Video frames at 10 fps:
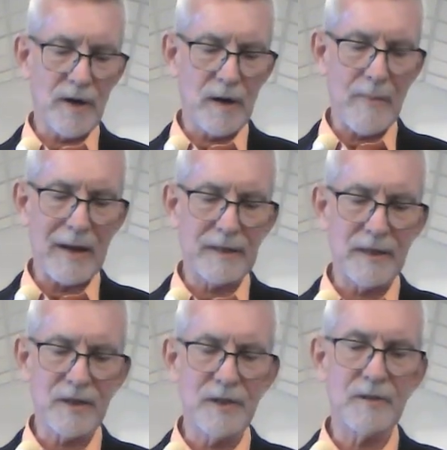think about
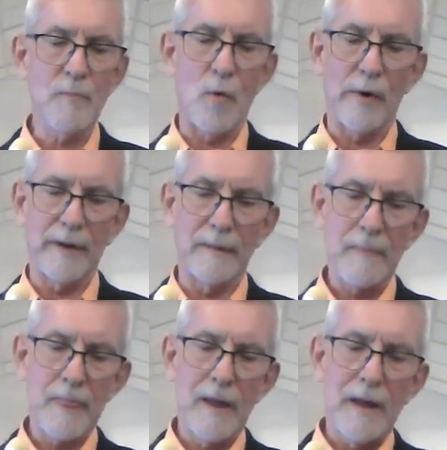this this
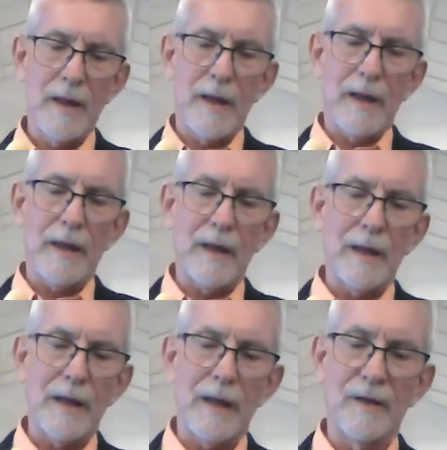
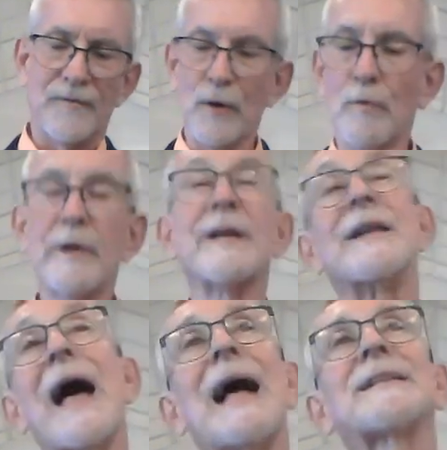morning. If you were to
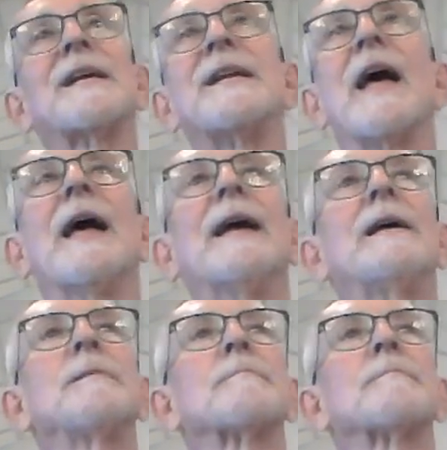die today,